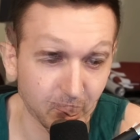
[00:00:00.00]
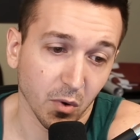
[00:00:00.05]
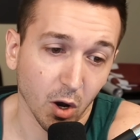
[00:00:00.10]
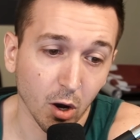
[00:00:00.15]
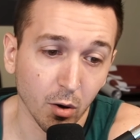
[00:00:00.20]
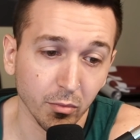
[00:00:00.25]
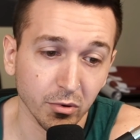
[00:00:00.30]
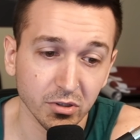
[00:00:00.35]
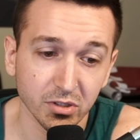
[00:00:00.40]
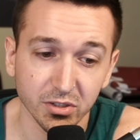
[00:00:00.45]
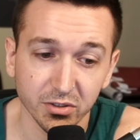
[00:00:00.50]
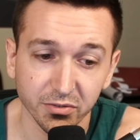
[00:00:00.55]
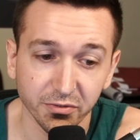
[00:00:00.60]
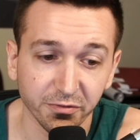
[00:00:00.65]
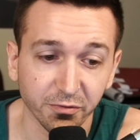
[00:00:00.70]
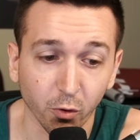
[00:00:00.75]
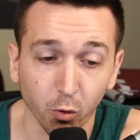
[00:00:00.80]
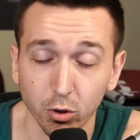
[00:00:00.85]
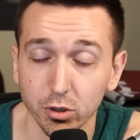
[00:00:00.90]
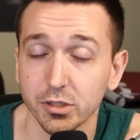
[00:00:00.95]
Almost
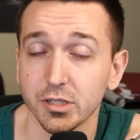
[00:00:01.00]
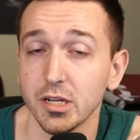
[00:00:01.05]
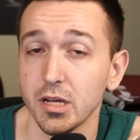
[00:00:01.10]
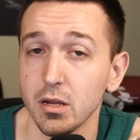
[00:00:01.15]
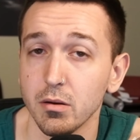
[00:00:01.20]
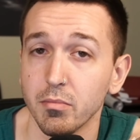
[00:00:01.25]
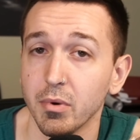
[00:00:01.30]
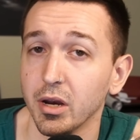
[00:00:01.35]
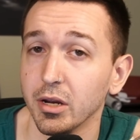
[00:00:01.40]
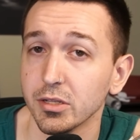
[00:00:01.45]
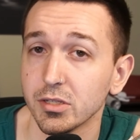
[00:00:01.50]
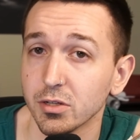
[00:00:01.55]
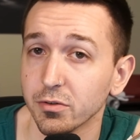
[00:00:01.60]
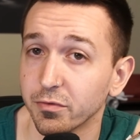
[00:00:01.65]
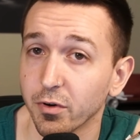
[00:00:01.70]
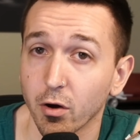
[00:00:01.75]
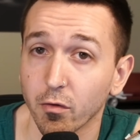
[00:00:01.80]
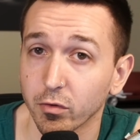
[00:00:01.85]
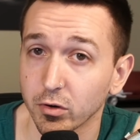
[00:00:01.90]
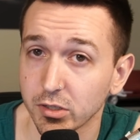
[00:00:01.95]
14 minutes
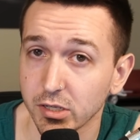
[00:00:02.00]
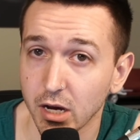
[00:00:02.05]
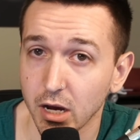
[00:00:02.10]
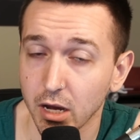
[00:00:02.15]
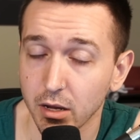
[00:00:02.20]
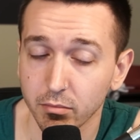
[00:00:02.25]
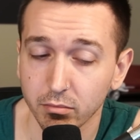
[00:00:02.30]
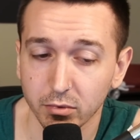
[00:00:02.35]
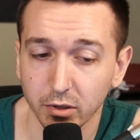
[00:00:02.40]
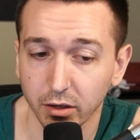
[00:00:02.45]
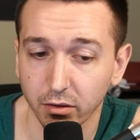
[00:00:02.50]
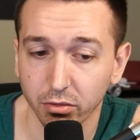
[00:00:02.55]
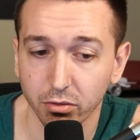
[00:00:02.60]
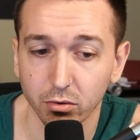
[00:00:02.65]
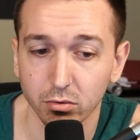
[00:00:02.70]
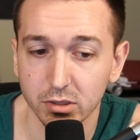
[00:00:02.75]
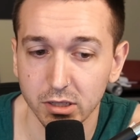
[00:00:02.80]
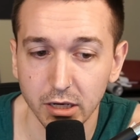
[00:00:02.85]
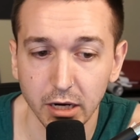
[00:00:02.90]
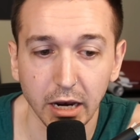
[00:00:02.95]
of overtime, like
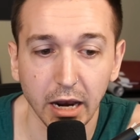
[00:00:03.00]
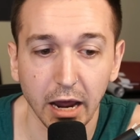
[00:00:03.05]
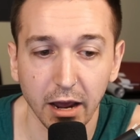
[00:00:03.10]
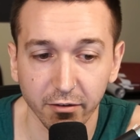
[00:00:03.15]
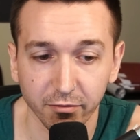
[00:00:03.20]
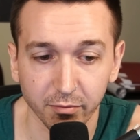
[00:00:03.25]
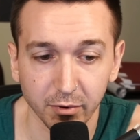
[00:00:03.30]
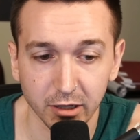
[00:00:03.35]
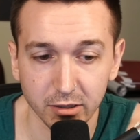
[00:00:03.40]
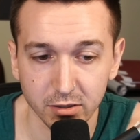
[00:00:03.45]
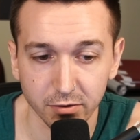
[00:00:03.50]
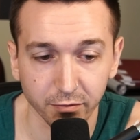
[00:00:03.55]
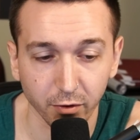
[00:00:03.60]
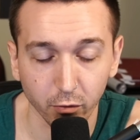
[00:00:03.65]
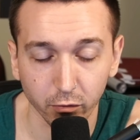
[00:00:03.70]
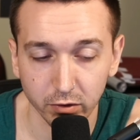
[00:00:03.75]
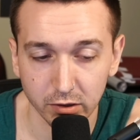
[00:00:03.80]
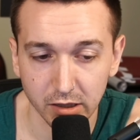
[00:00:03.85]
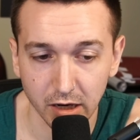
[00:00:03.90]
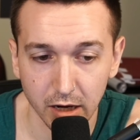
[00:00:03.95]
13 and a half minutes of
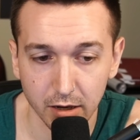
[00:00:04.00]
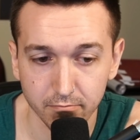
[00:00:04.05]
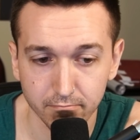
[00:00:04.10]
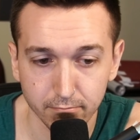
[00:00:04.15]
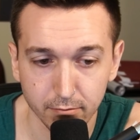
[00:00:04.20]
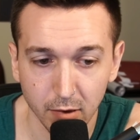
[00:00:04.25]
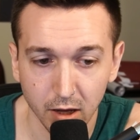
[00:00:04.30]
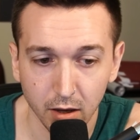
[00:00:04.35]
overtime,